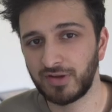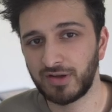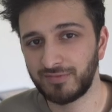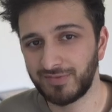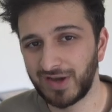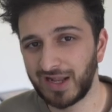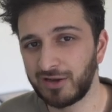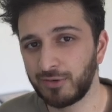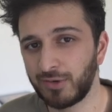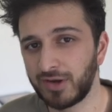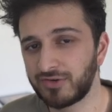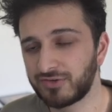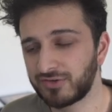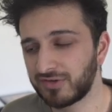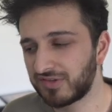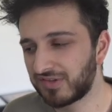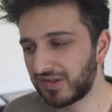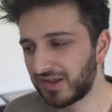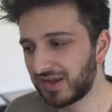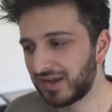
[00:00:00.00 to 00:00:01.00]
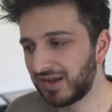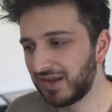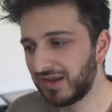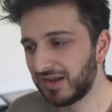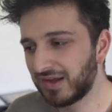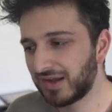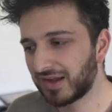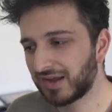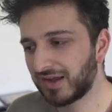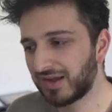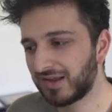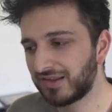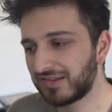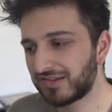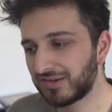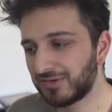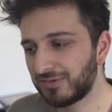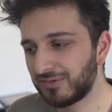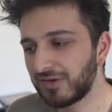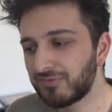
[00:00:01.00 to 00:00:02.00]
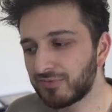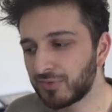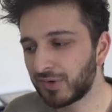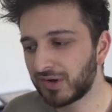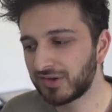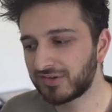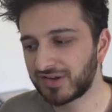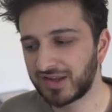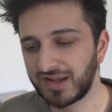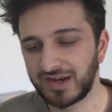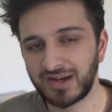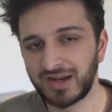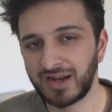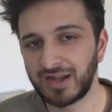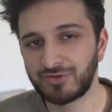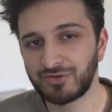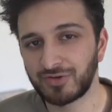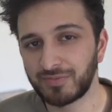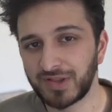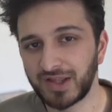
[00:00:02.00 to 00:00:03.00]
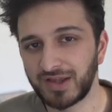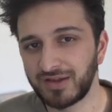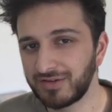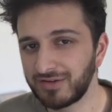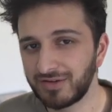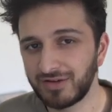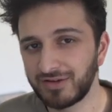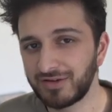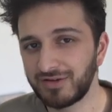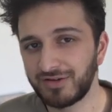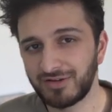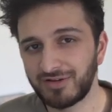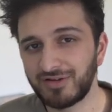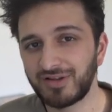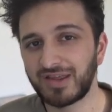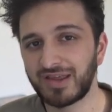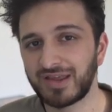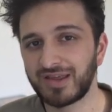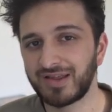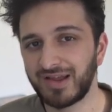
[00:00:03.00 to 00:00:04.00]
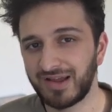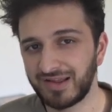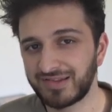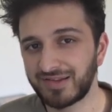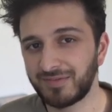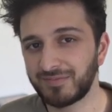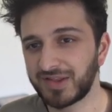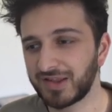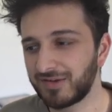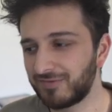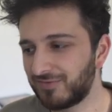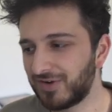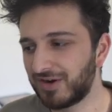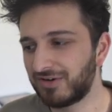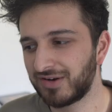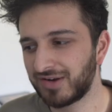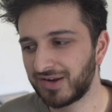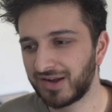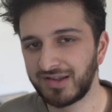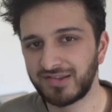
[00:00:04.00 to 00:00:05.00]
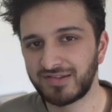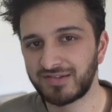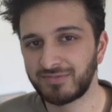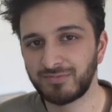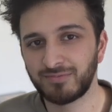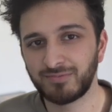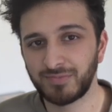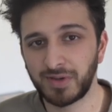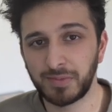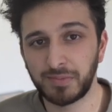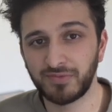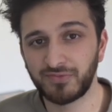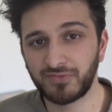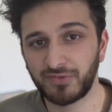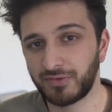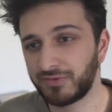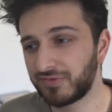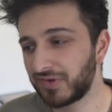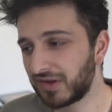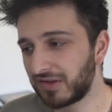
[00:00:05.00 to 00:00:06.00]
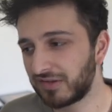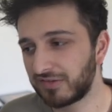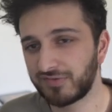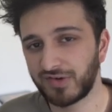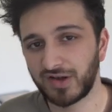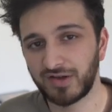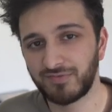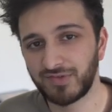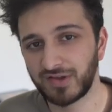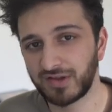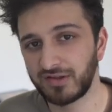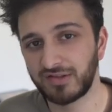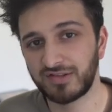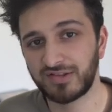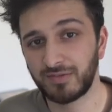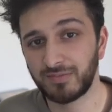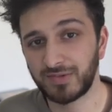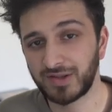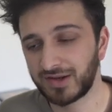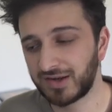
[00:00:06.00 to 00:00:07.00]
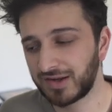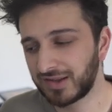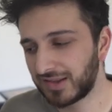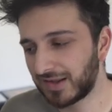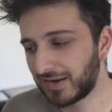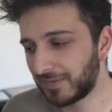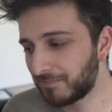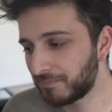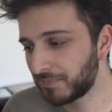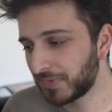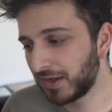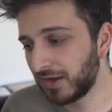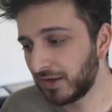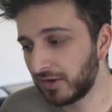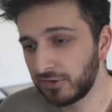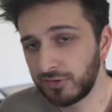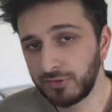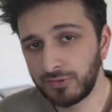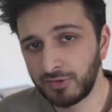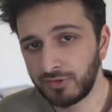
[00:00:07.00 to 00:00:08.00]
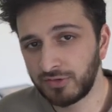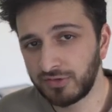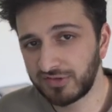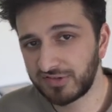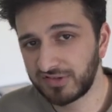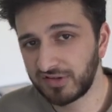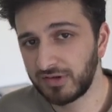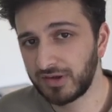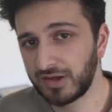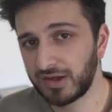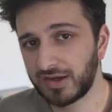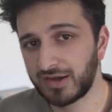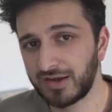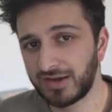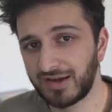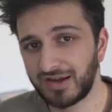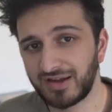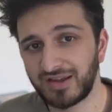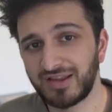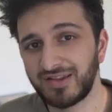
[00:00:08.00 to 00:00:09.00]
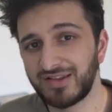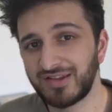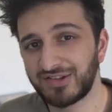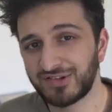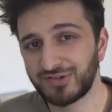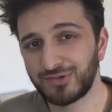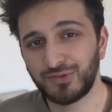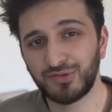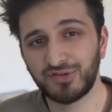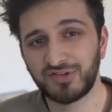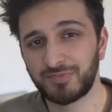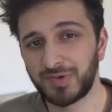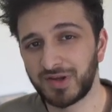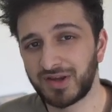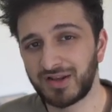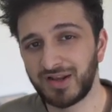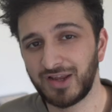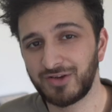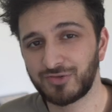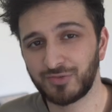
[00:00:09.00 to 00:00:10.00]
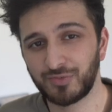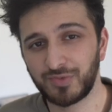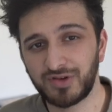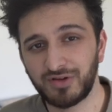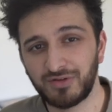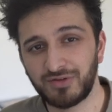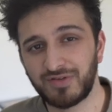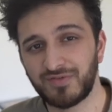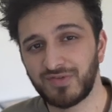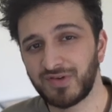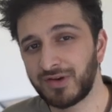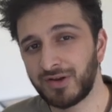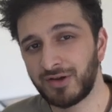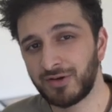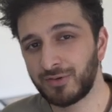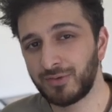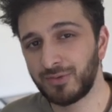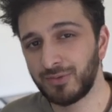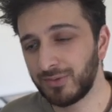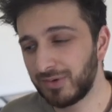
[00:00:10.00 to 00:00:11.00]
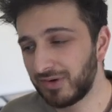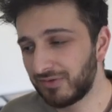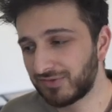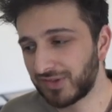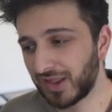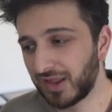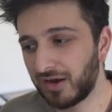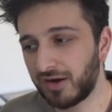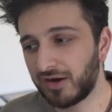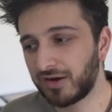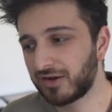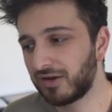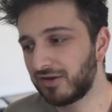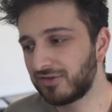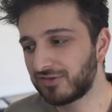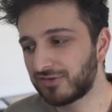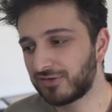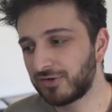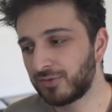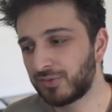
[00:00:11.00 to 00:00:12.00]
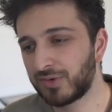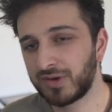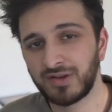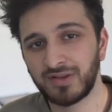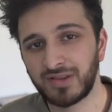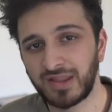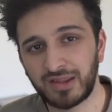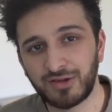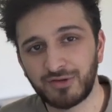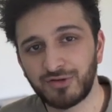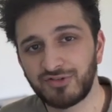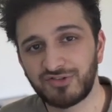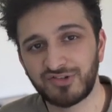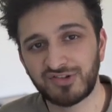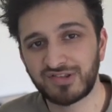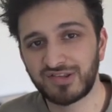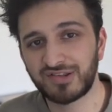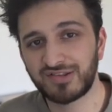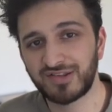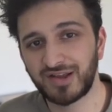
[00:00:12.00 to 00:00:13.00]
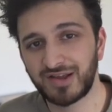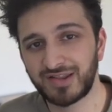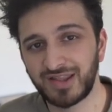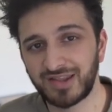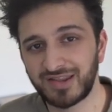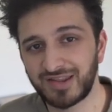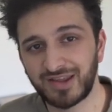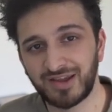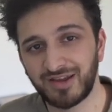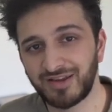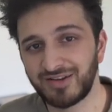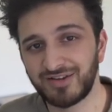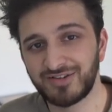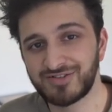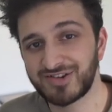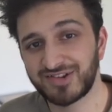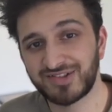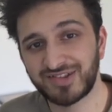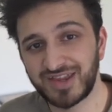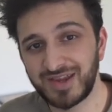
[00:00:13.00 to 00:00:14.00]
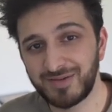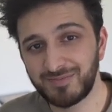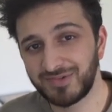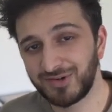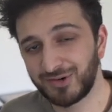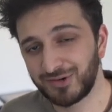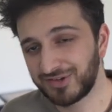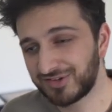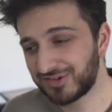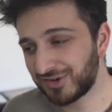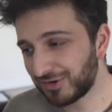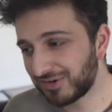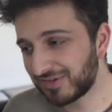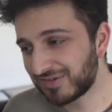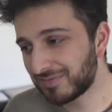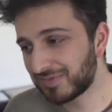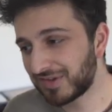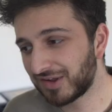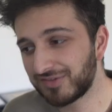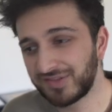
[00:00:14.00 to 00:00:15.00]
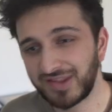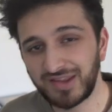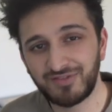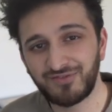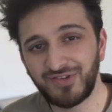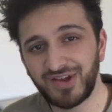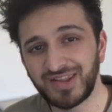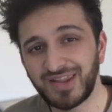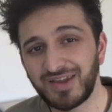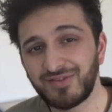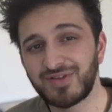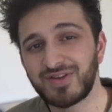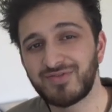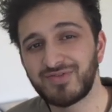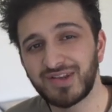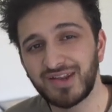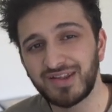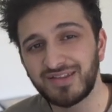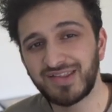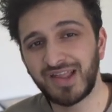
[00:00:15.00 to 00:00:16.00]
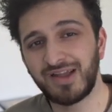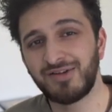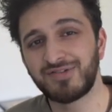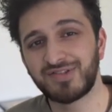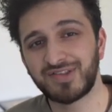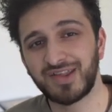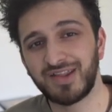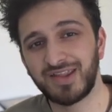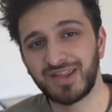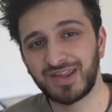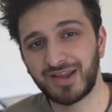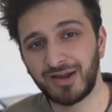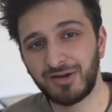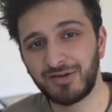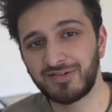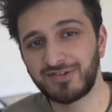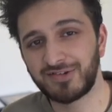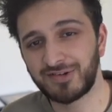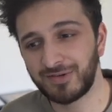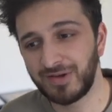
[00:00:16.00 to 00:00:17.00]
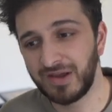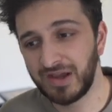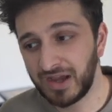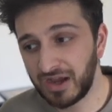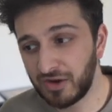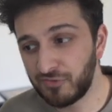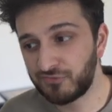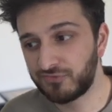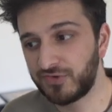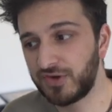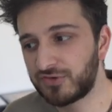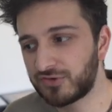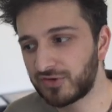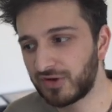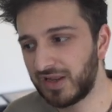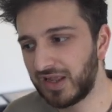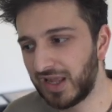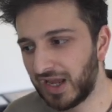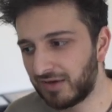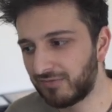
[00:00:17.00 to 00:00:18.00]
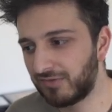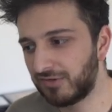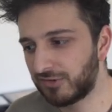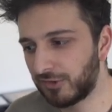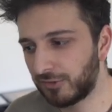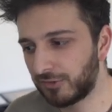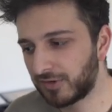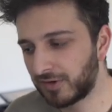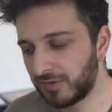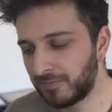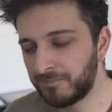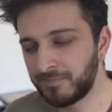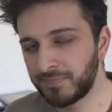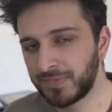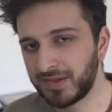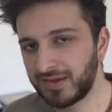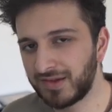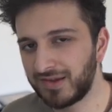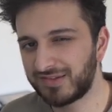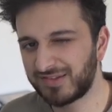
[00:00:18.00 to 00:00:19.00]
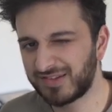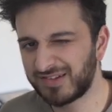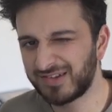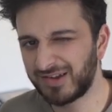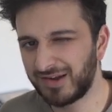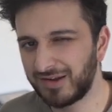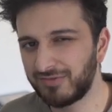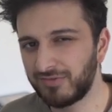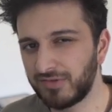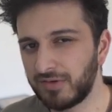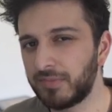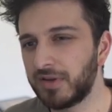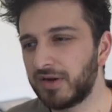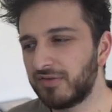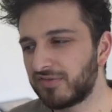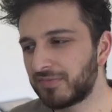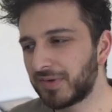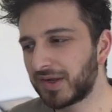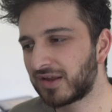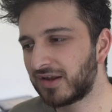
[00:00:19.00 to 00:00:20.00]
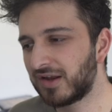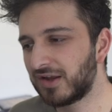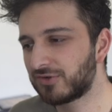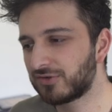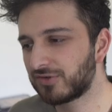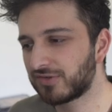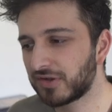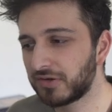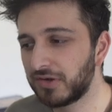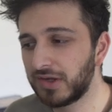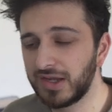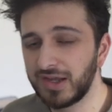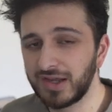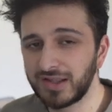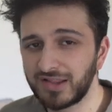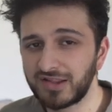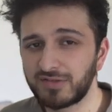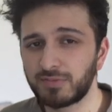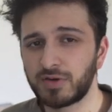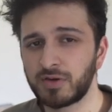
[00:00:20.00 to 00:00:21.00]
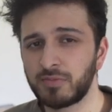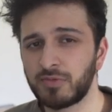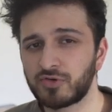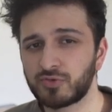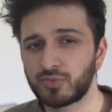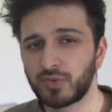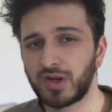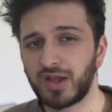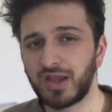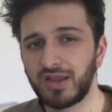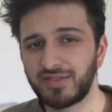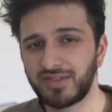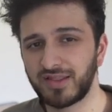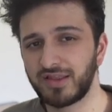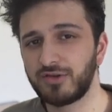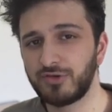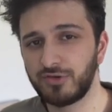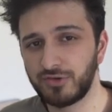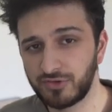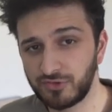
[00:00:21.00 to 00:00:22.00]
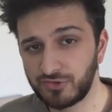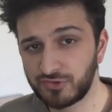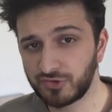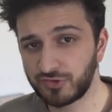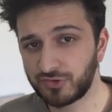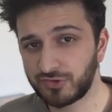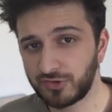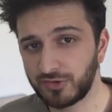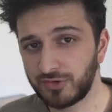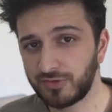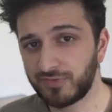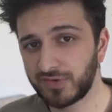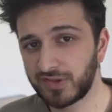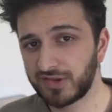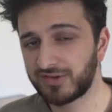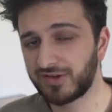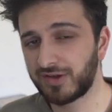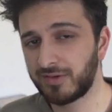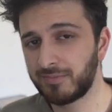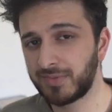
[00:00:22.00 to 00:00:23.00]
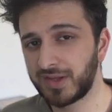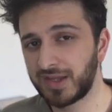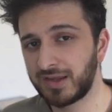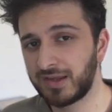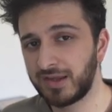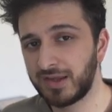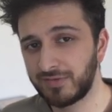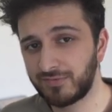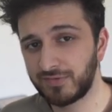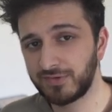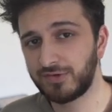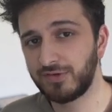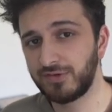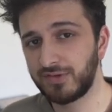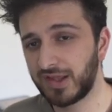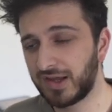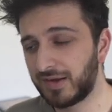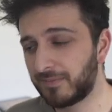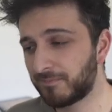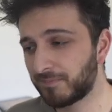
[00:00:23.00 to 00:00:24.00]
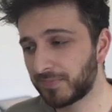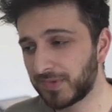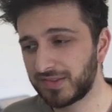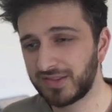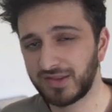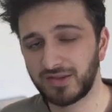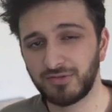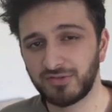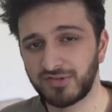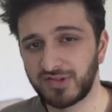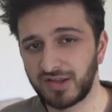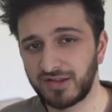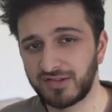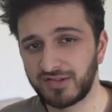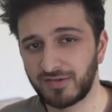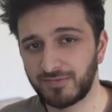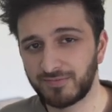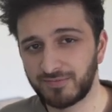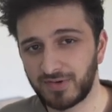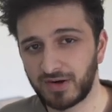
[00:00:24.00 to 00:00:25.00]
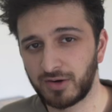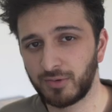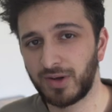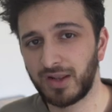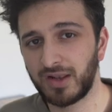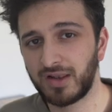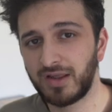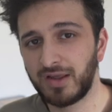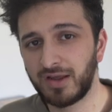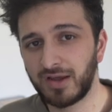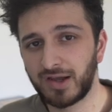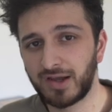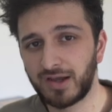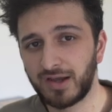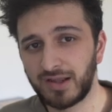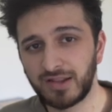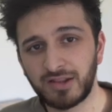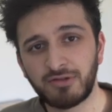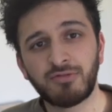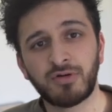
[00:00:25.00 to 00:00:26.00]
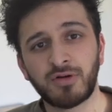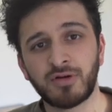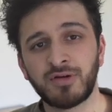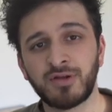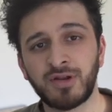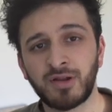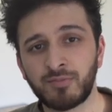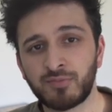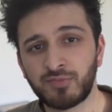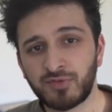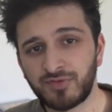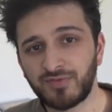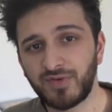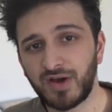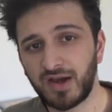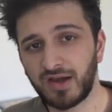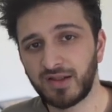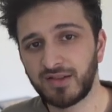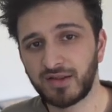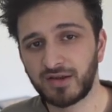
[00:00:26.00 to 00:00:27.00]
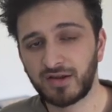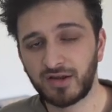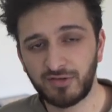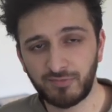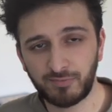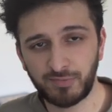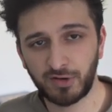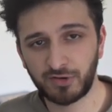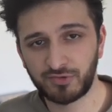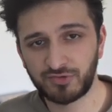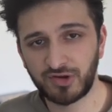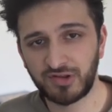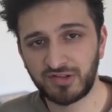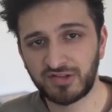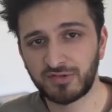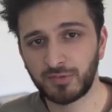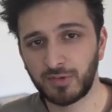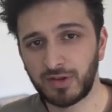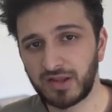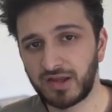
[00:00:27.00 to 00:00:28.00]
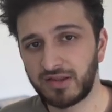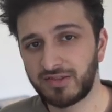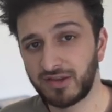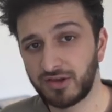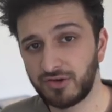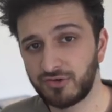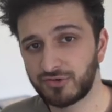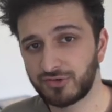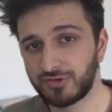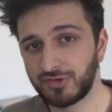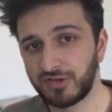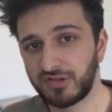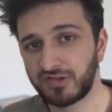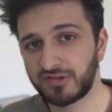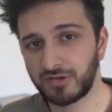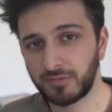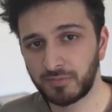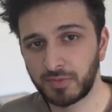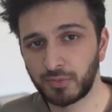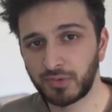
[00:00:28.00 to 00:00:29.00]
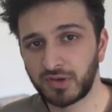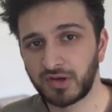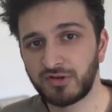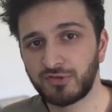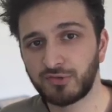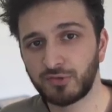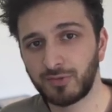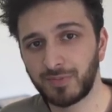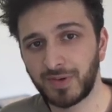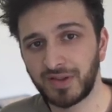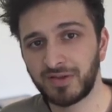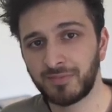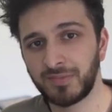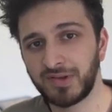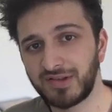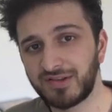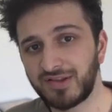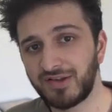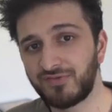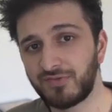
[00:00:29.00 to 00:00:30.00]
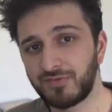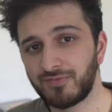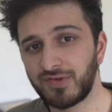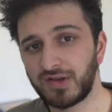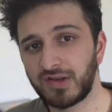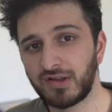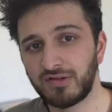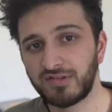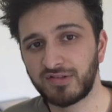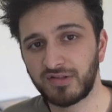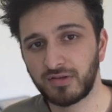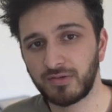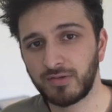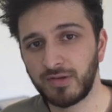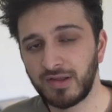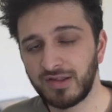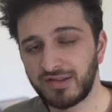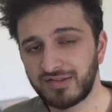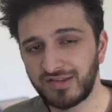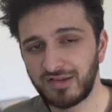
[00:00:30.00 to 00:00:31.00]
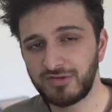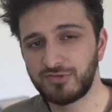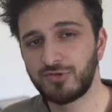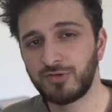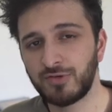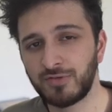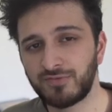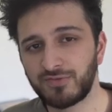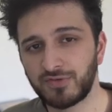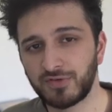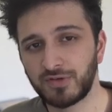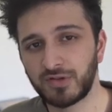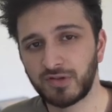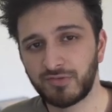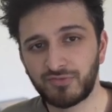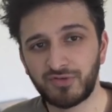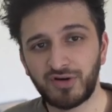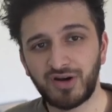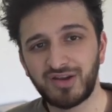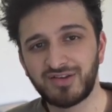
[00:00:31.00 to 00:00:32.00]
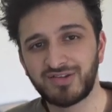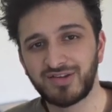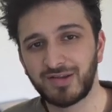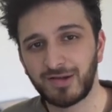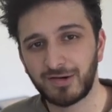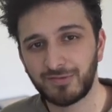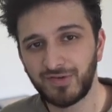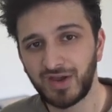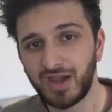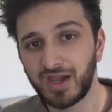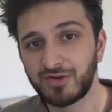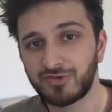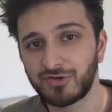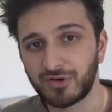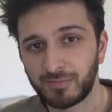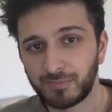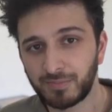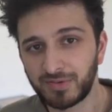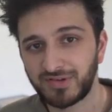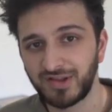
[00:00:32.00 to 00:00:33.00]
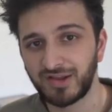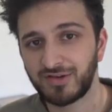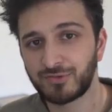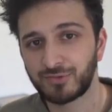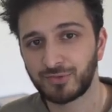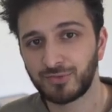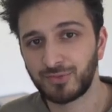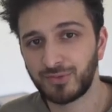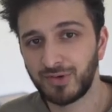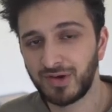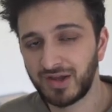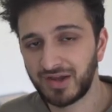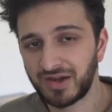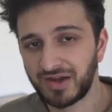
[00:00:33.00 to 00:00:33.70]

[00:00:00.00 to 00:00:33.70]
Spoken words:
valuations here. And so if you are to get an airdrop there, you know, you're looking at something very nice, maybe 4 figures, 5 figures, something like that. Who knows? Again, this is all speculation. We don't even know if they are going to do one. They could just decide that they're going to just keep all the tokens themselves. In fact, they haven't even announced that they're going to officially have a token. It's kind of a bit of speculation. So that's pretty much what I think you should do for the time being. If you do that, I think you'll set yourself very well. And there are a number of other kind of blockchains as well that I think you should do this on, but we're going to talk about them in different videos, so stay tuned for the variety of airdrop potential